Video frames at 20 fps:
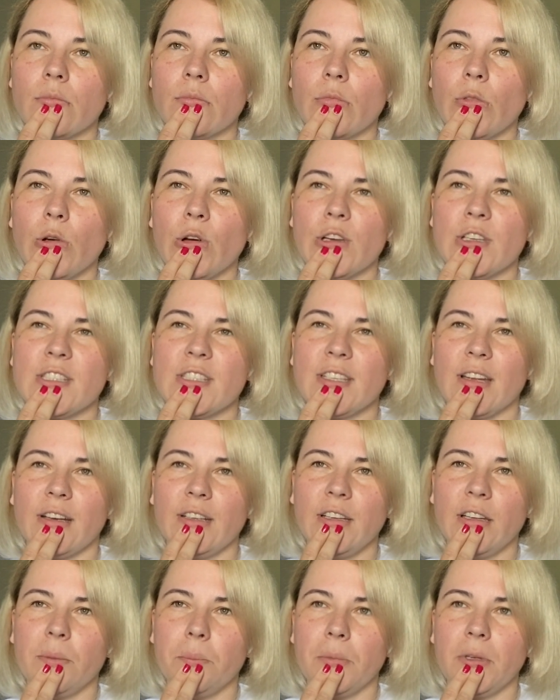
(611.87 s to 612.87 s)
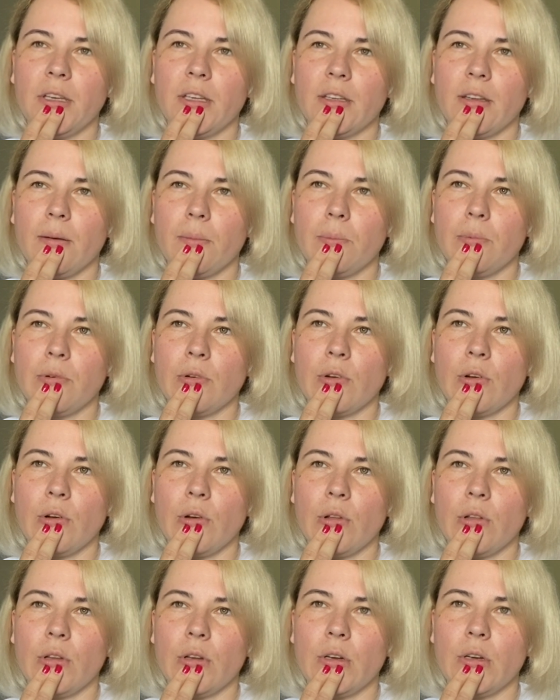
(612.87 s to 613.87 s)
Oh, I started picking up for
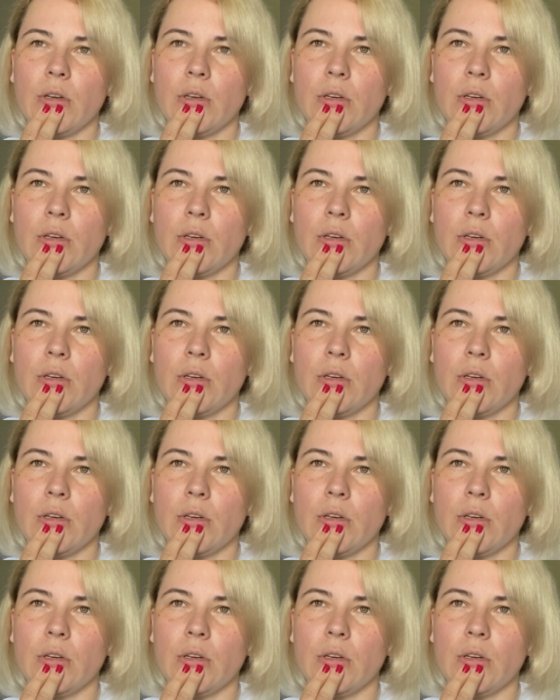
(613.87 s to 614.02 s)
collar.